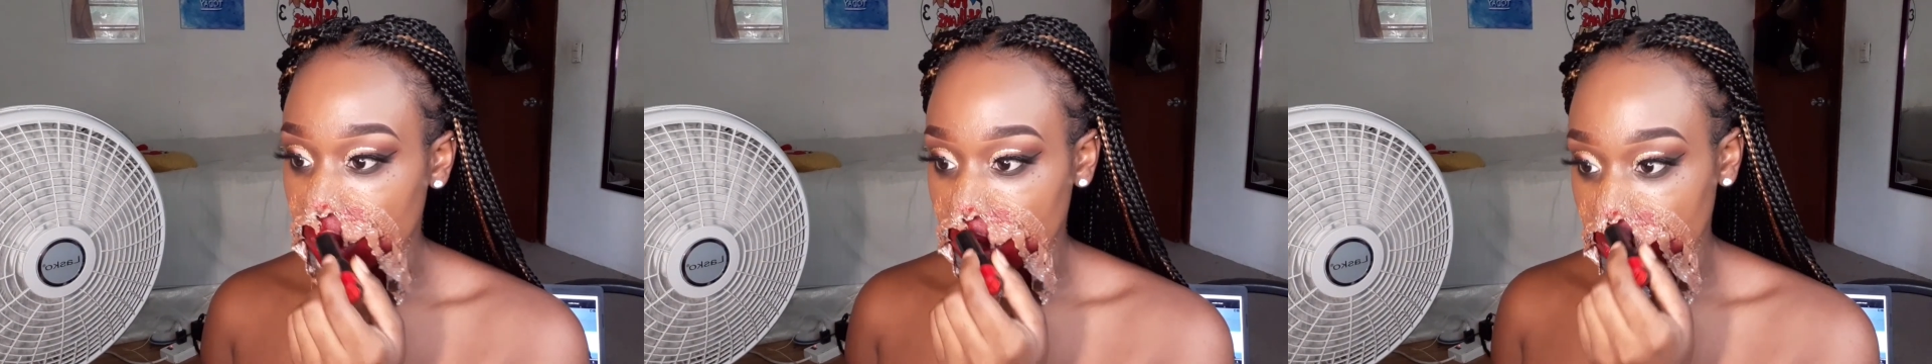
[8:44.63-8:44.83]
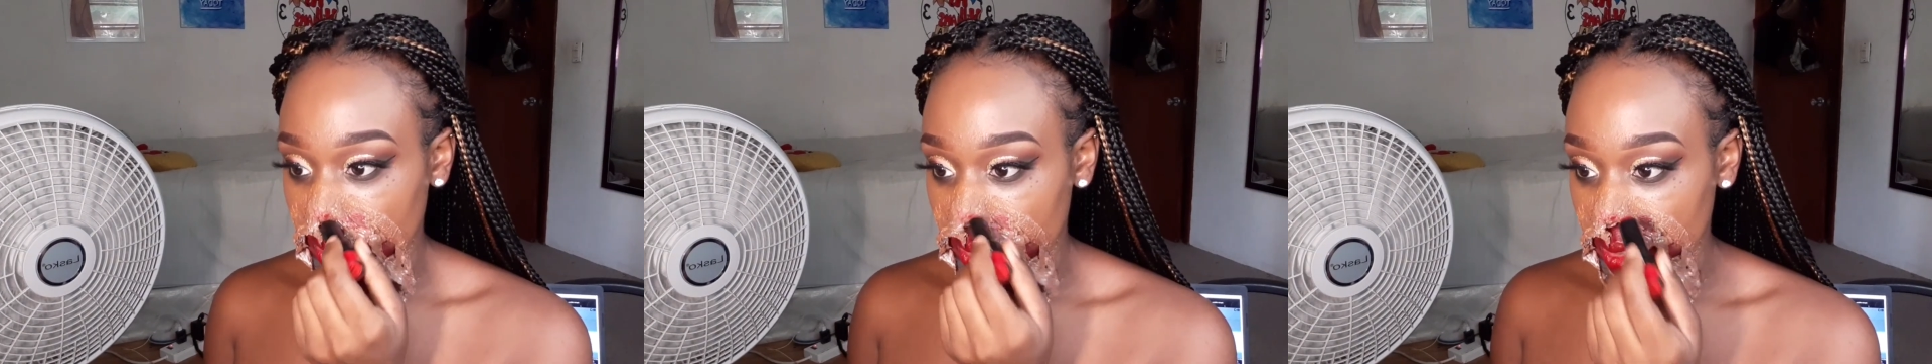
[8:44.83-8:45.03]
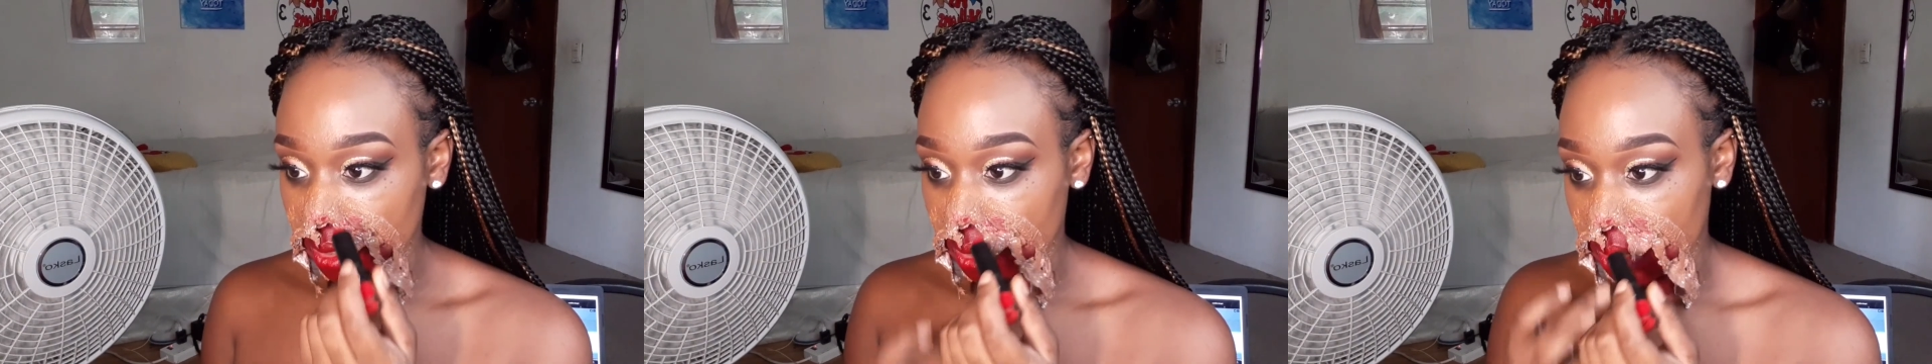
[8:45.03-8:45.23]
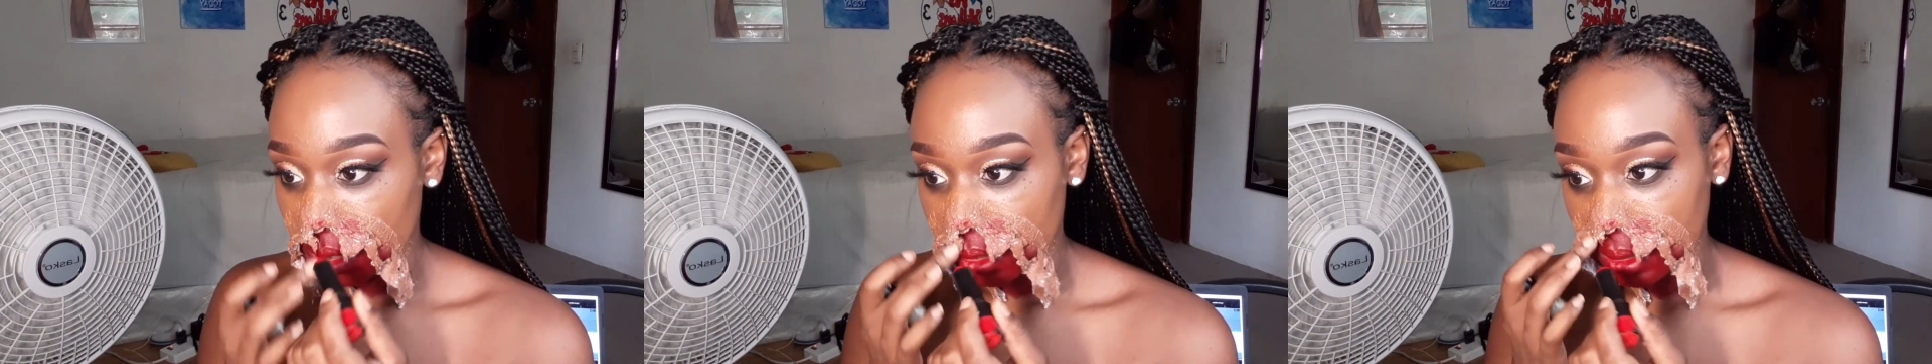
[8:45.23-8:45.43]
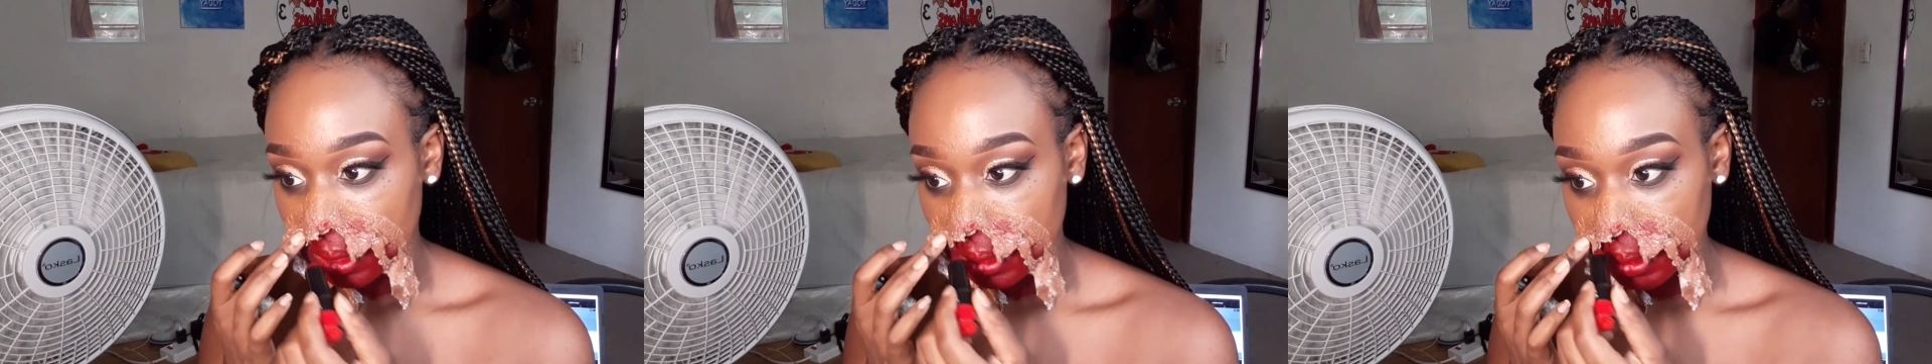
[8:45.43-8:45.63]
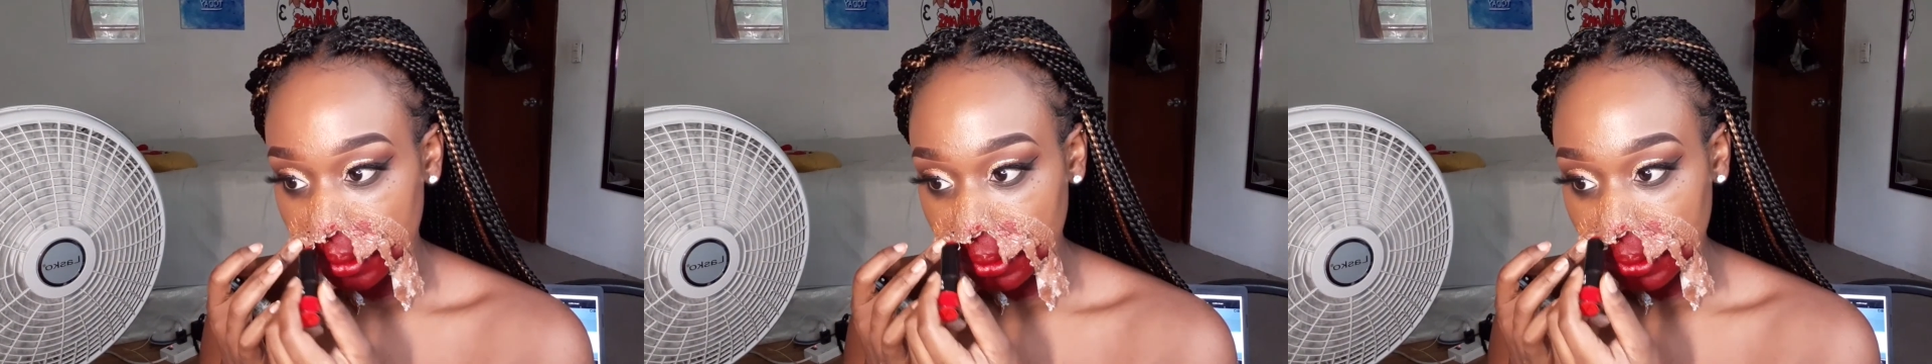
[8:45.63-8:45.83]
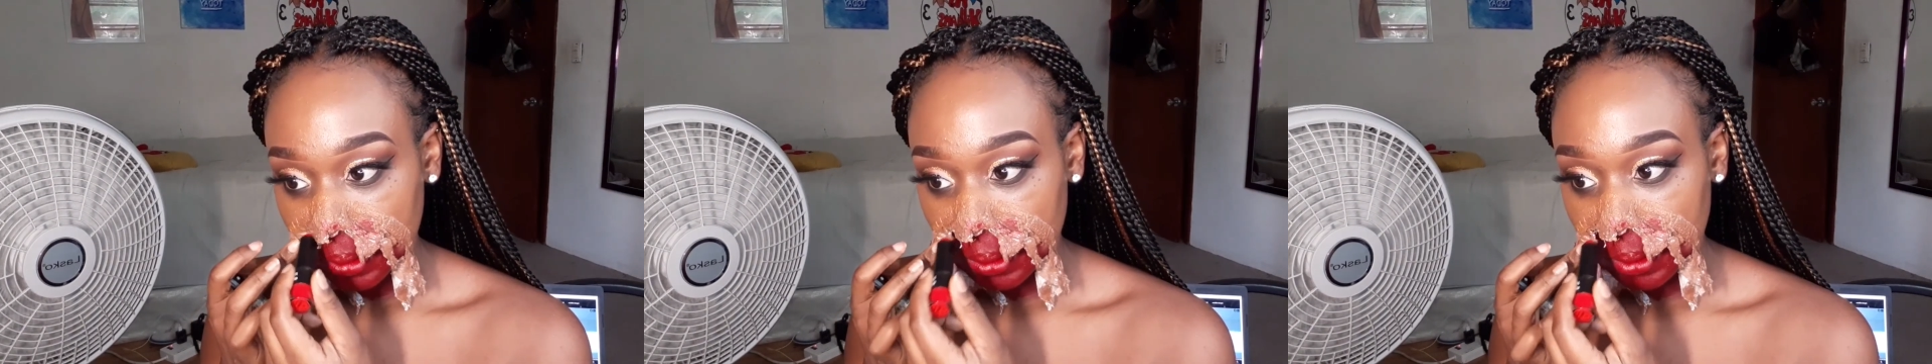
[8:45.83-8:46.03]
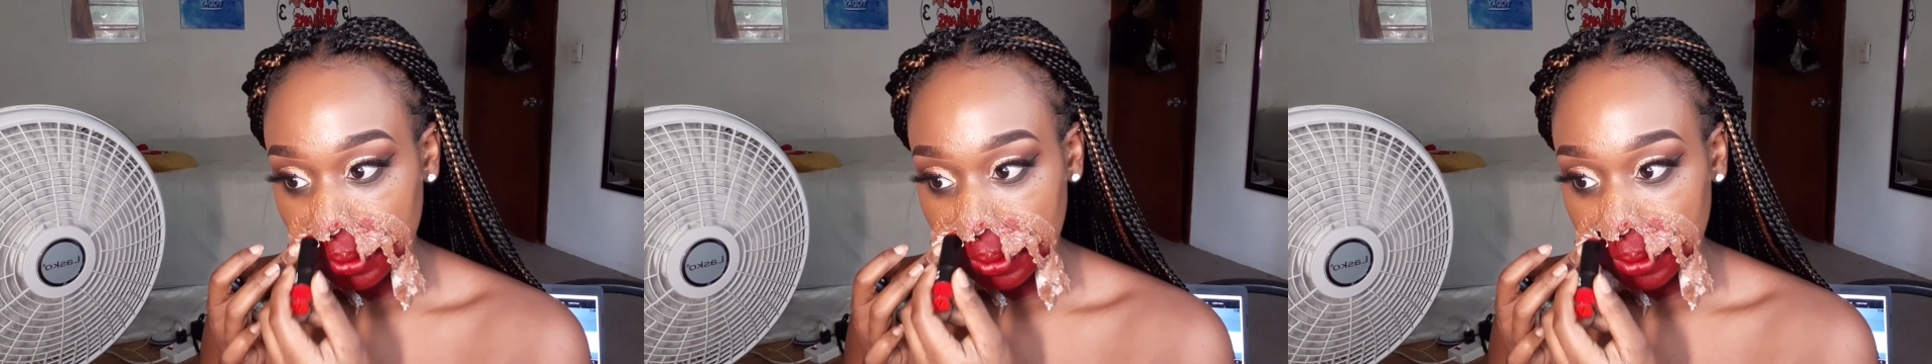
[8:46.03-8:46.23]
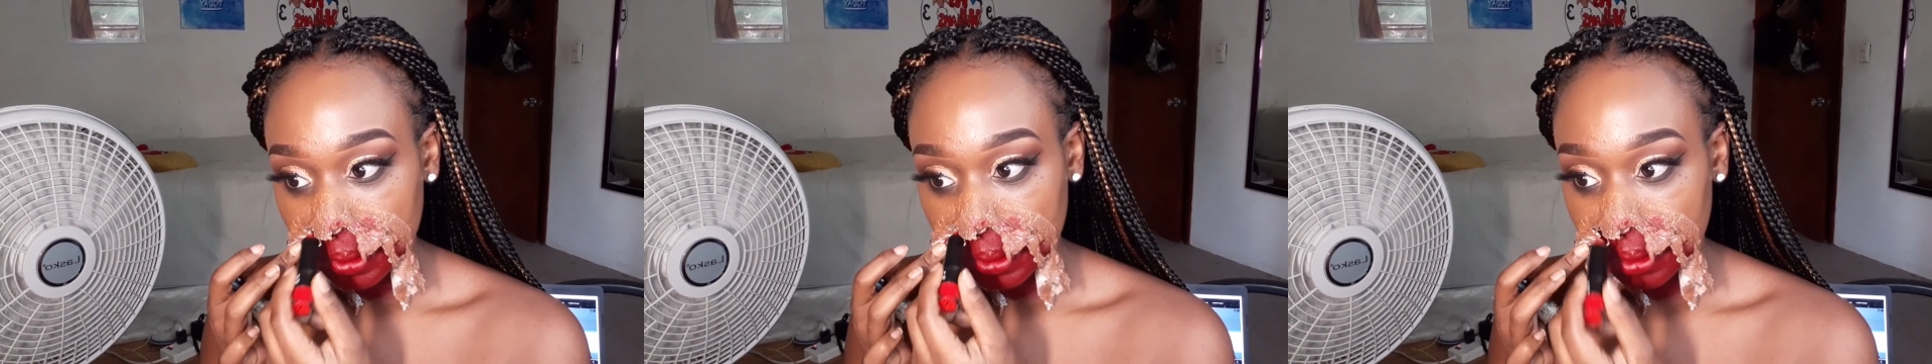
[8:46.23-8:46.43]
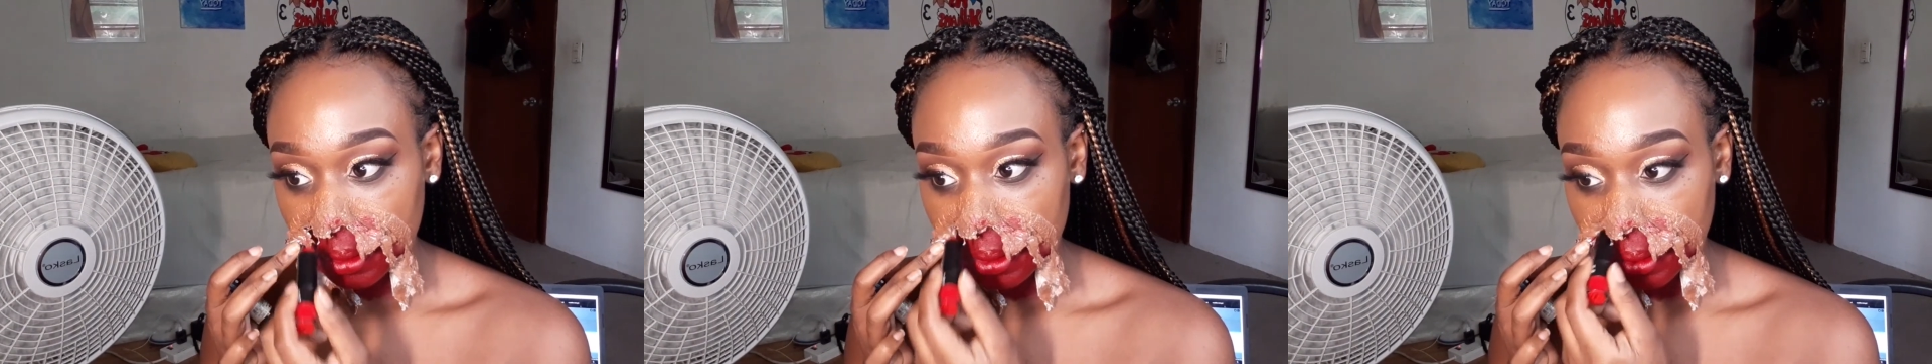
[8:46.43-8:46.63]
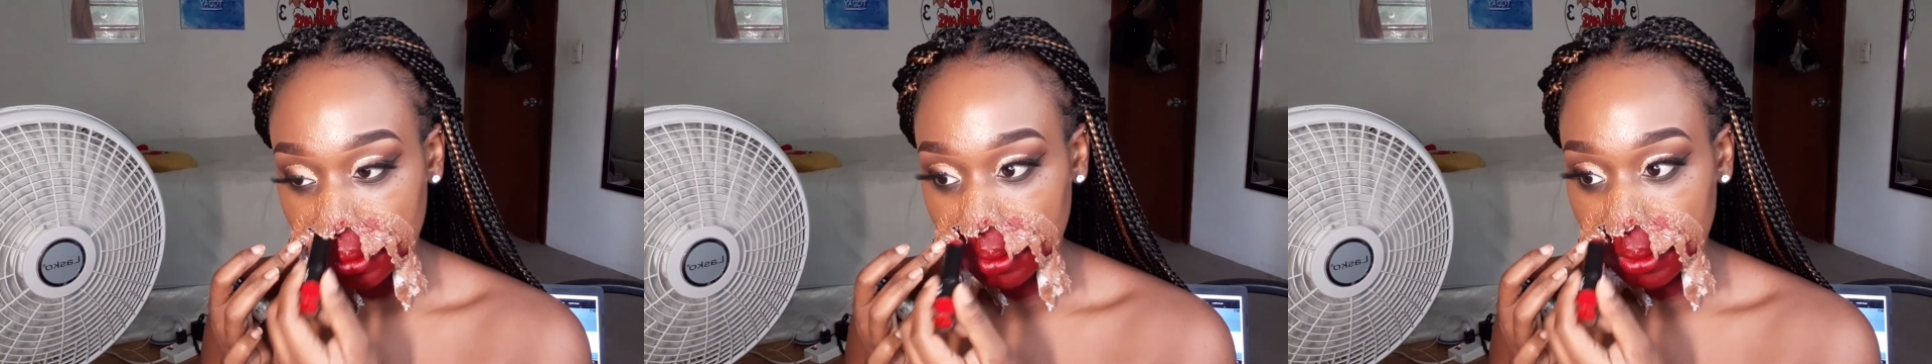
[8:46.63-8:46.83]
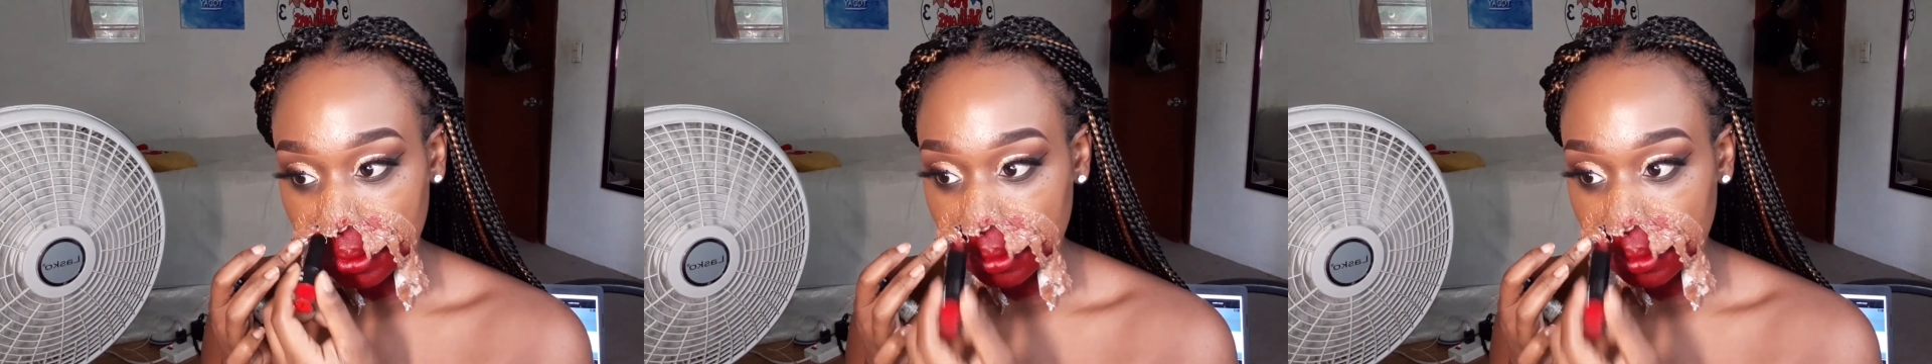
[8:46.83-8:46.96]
and I'm just using that to go over the tissue